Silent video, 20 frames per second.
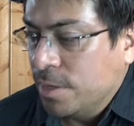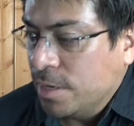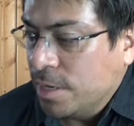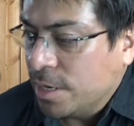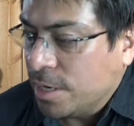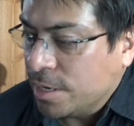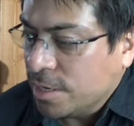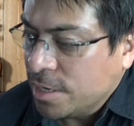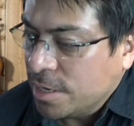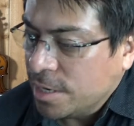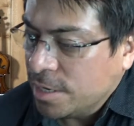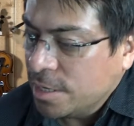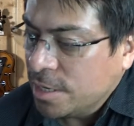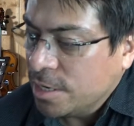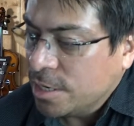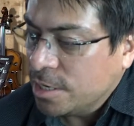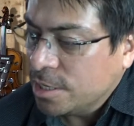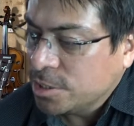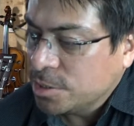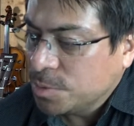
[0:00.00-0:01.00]
And again,
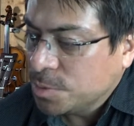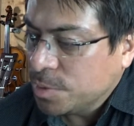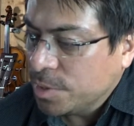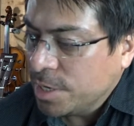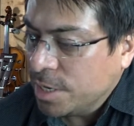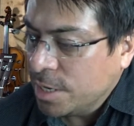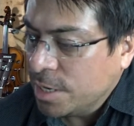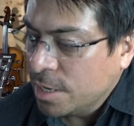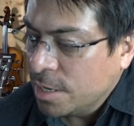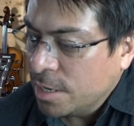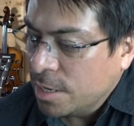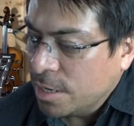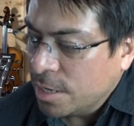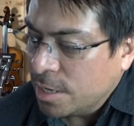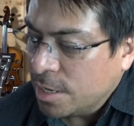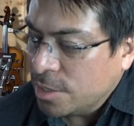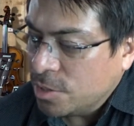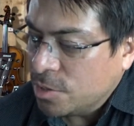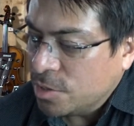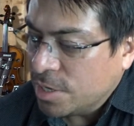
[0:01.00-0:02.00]
it is free.
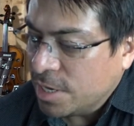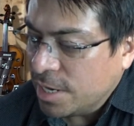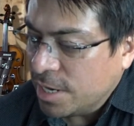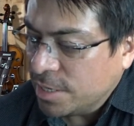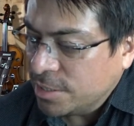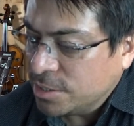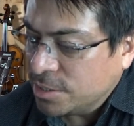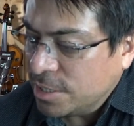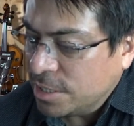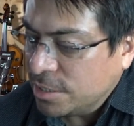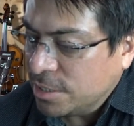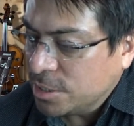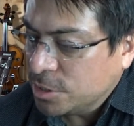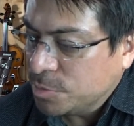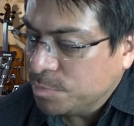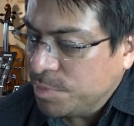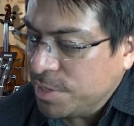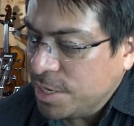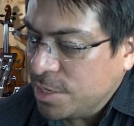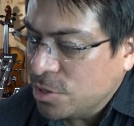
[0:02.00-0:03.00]
And you can set the
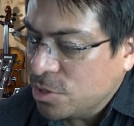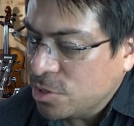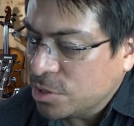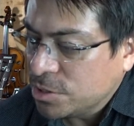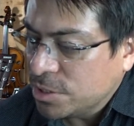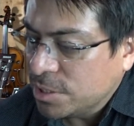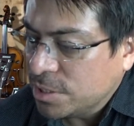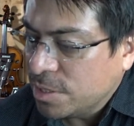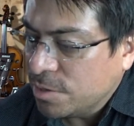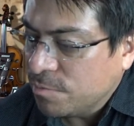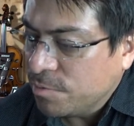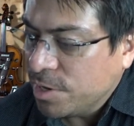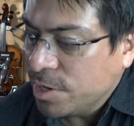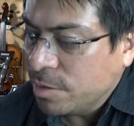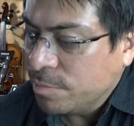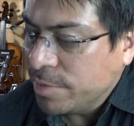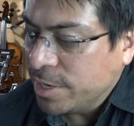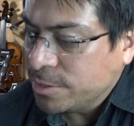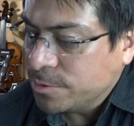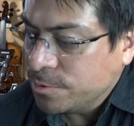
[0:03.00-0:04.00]
speed just like the
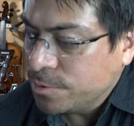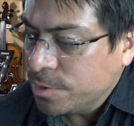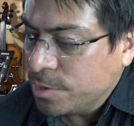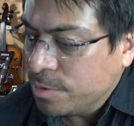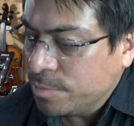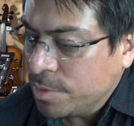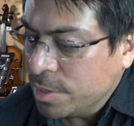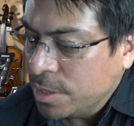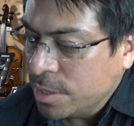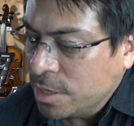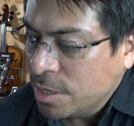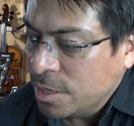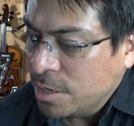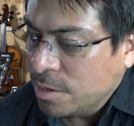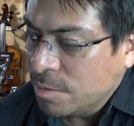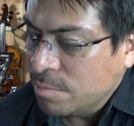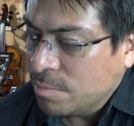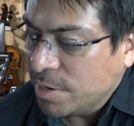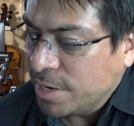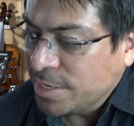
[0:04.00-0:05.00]
real metronome
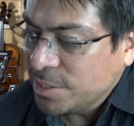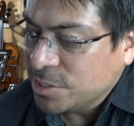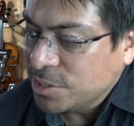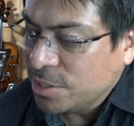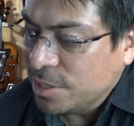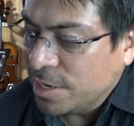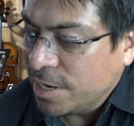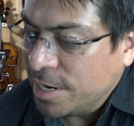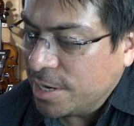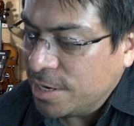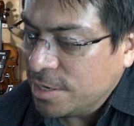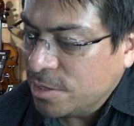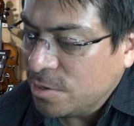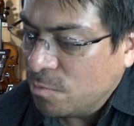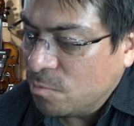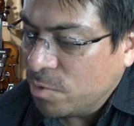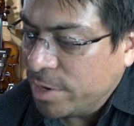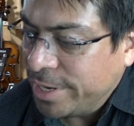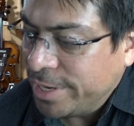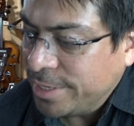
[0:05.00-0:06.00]
by sliding the
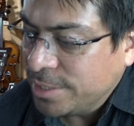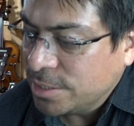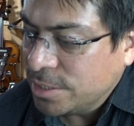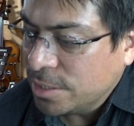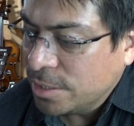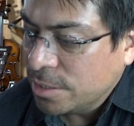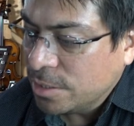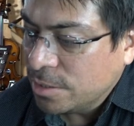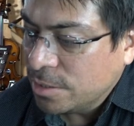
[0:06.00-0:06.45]
weight